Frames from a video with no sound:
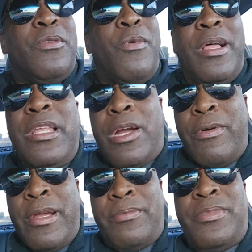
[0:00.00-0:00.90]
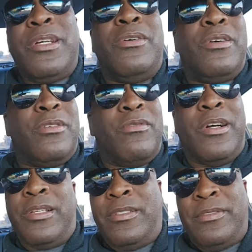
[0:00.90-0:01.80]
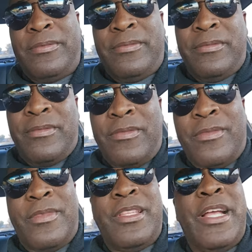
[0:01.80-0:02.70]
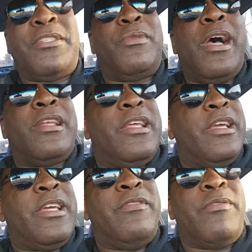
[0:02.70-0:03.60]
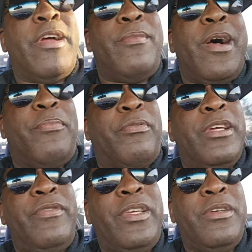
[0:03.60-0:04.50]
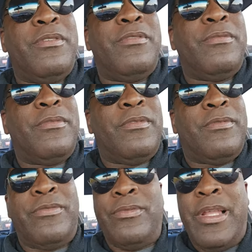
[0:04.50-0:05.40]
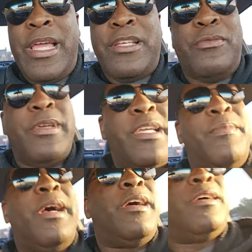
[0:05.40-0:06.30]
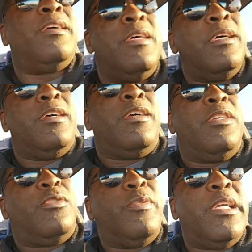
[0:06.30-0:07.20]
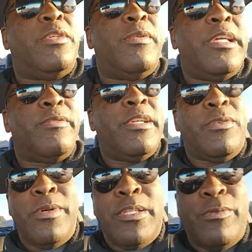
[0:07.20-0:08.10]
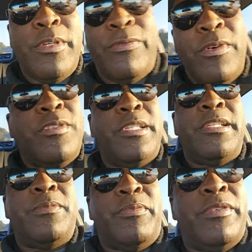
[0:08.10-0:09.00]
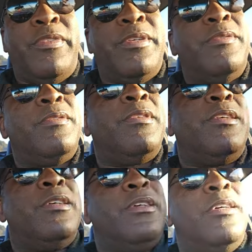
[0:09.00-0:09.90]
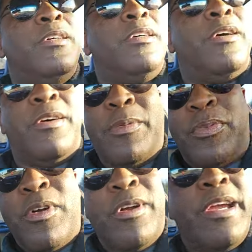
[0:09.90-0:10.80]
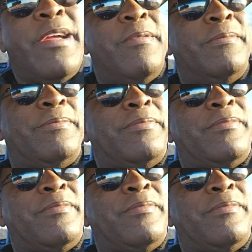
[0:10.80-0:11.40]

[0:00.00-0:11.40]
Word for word: well equipped to go on a run. That's what I think. You read my preview from last week, my 2023-2024 season preview on the program.